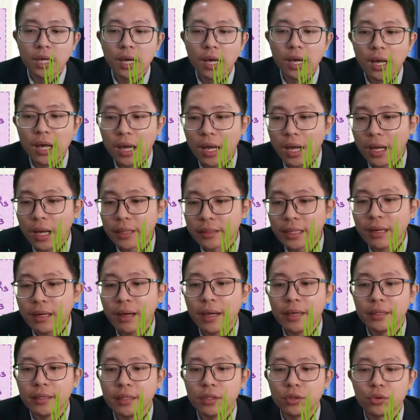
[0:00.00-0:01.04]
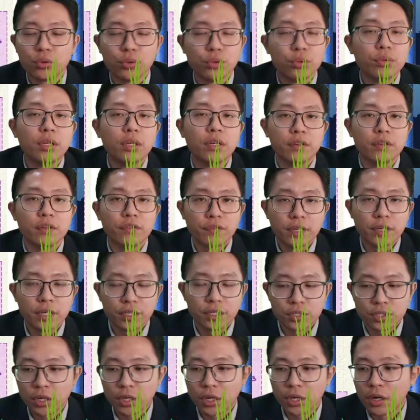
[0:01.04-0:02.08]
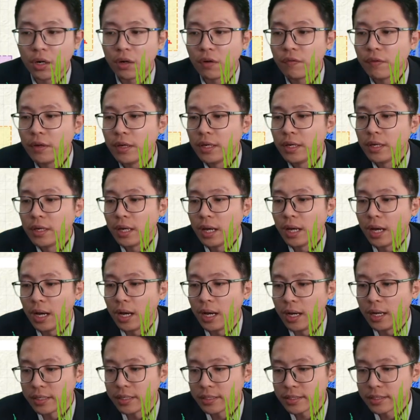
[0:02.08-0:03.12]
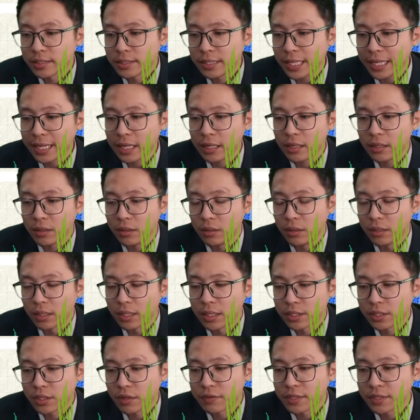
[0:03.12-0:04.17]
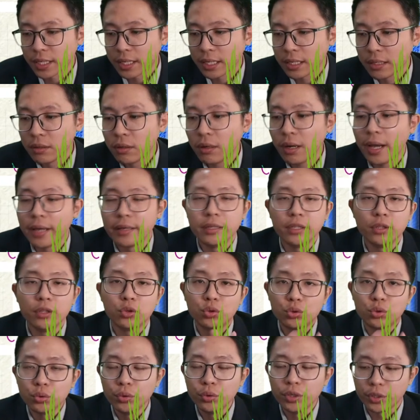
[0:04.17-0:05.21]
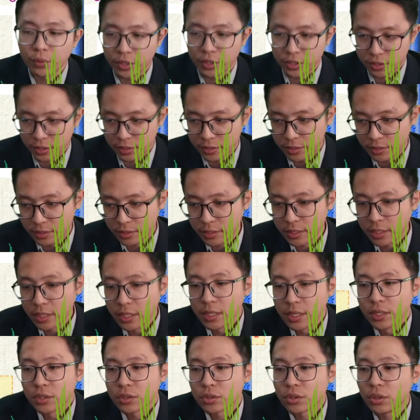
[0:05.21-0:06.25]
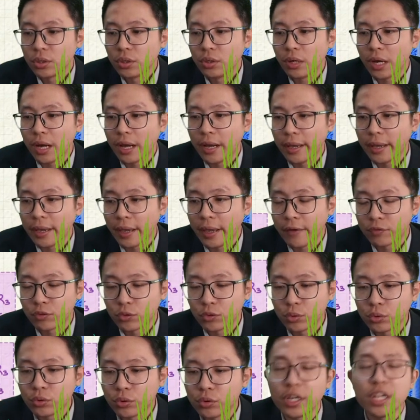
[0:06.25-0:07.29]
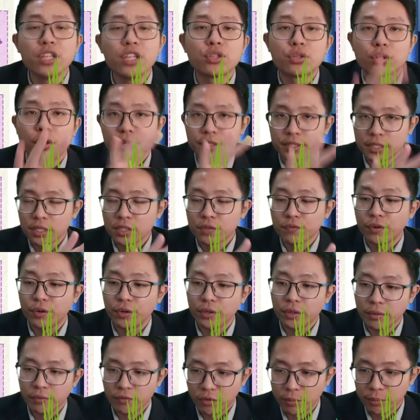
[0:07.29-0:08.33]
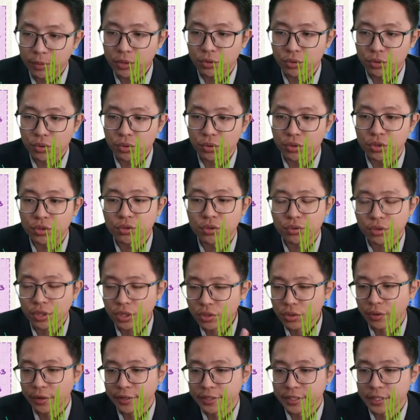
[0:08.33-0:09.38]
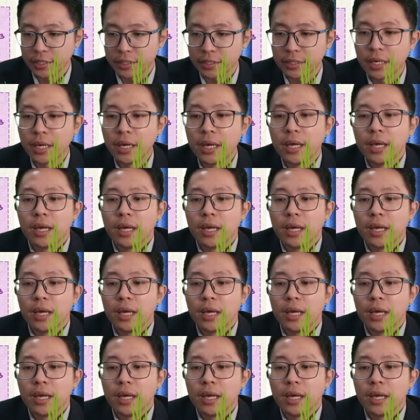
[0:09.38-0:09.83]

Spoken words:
I need to do the Kirchhoff second law. Kirchhoff second law, I need two equations. So I have three choices for me to choose. Three choices.